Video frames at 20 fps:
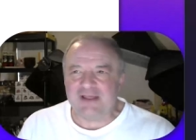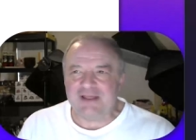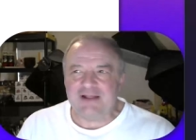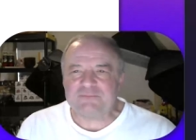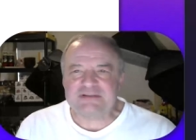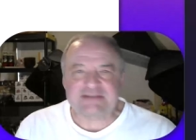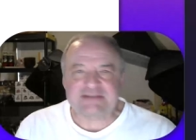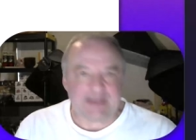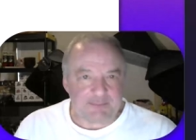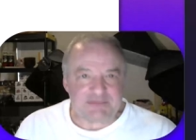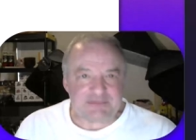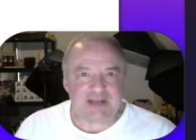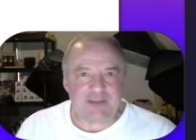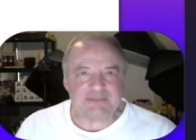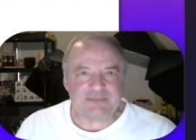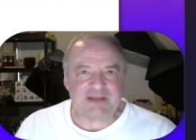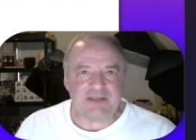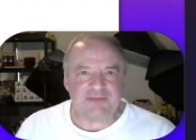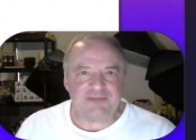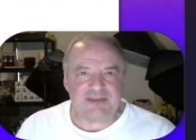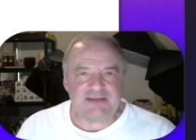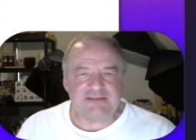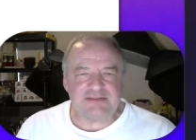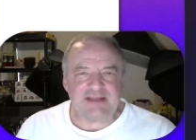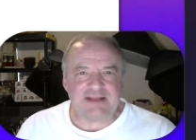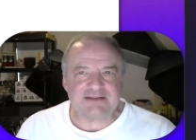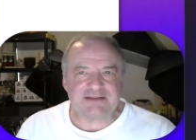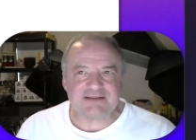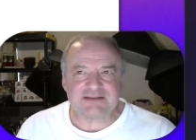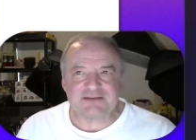Sometimes I think
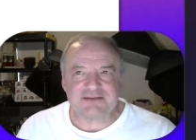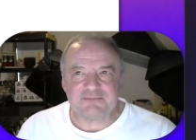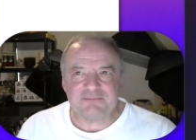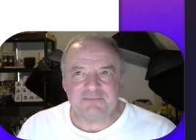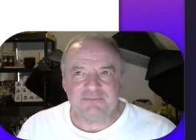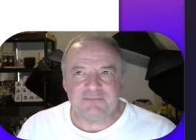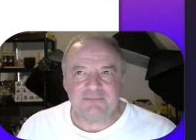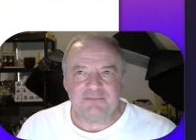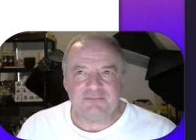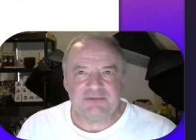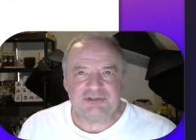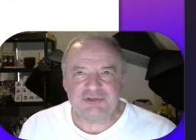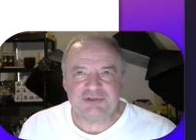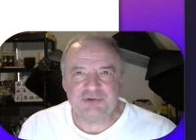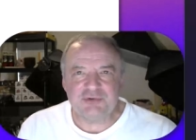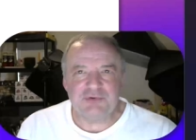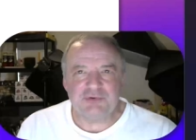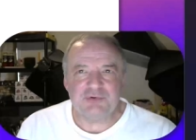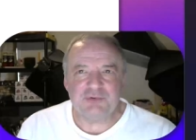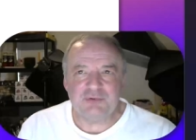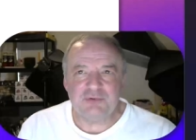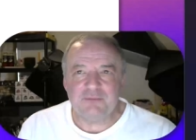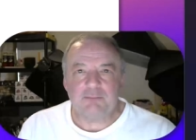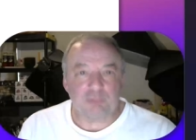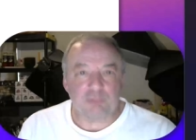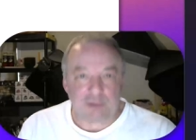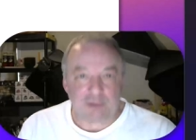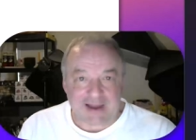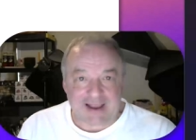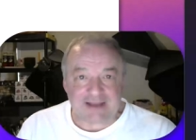that's too
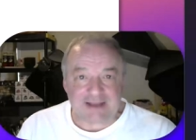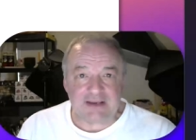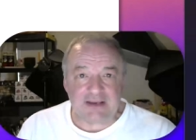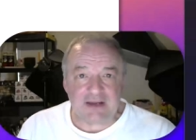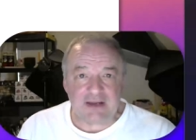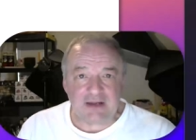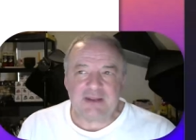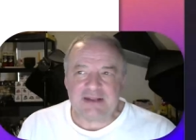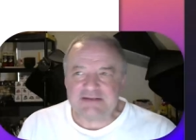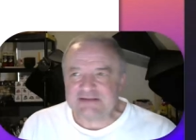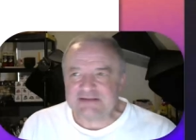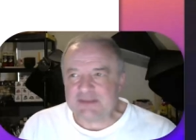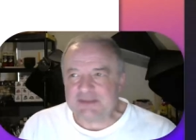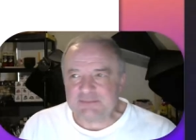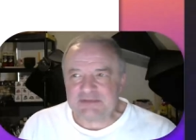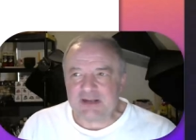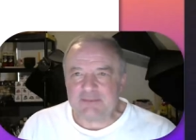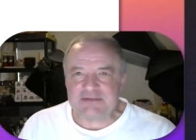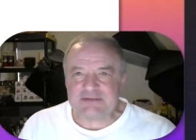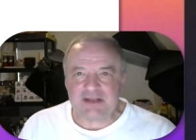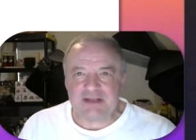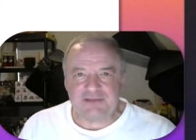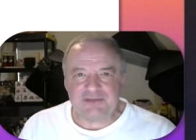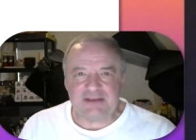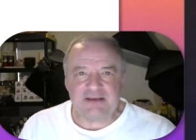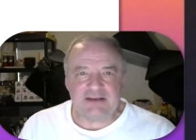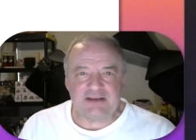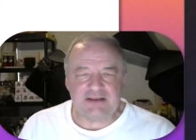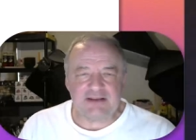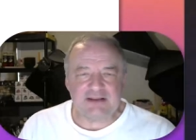braggy, and sometimes I
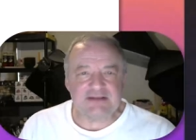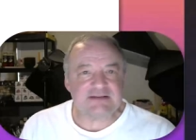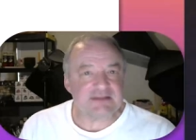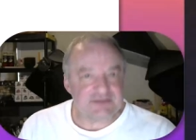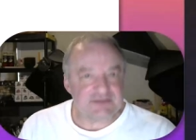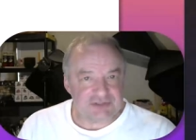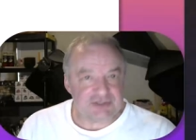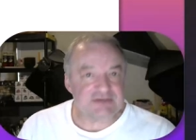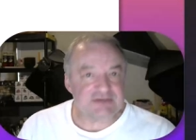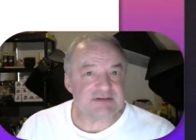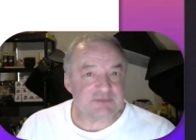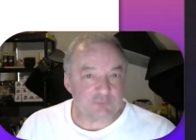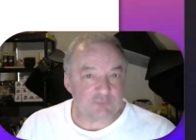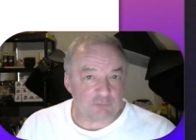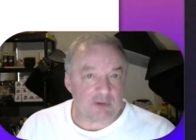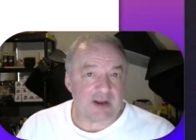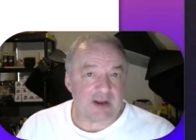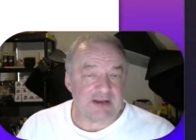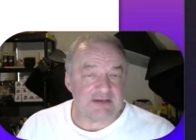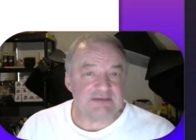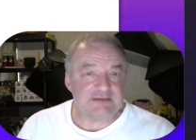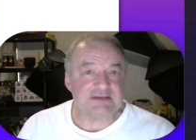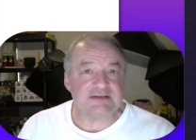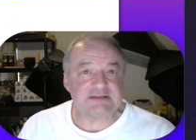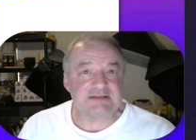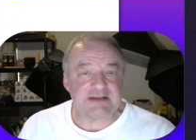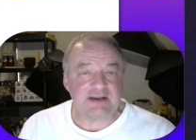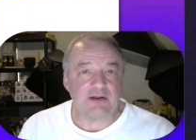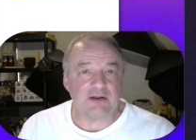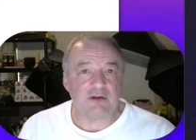think it's just right to
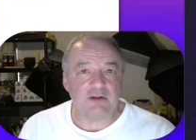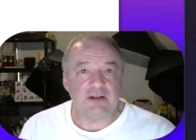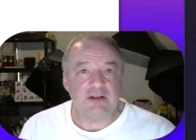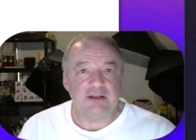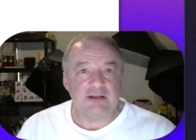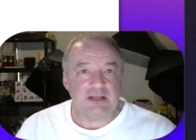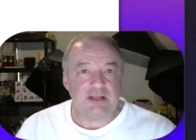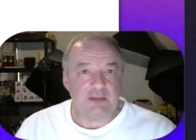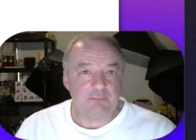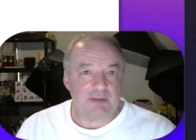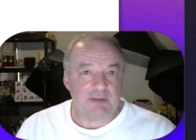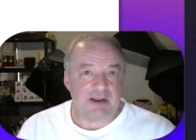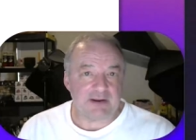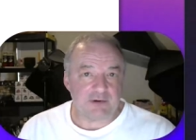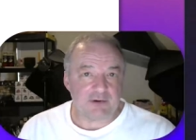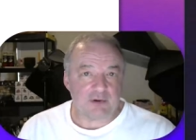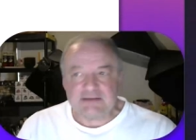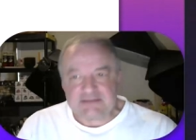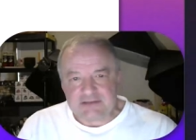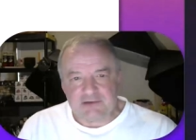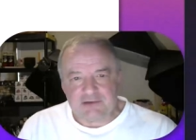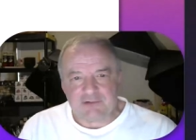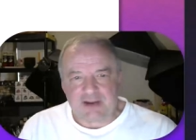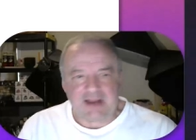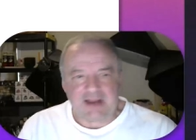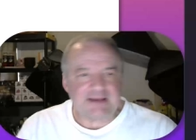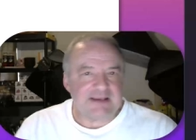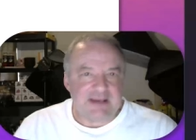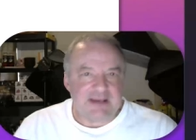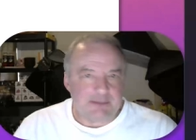tell a buyer. So
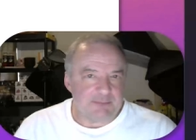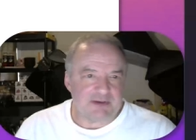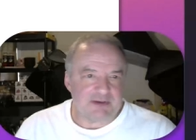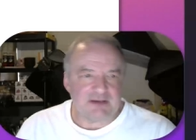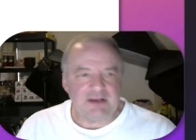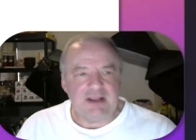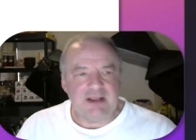I keep it.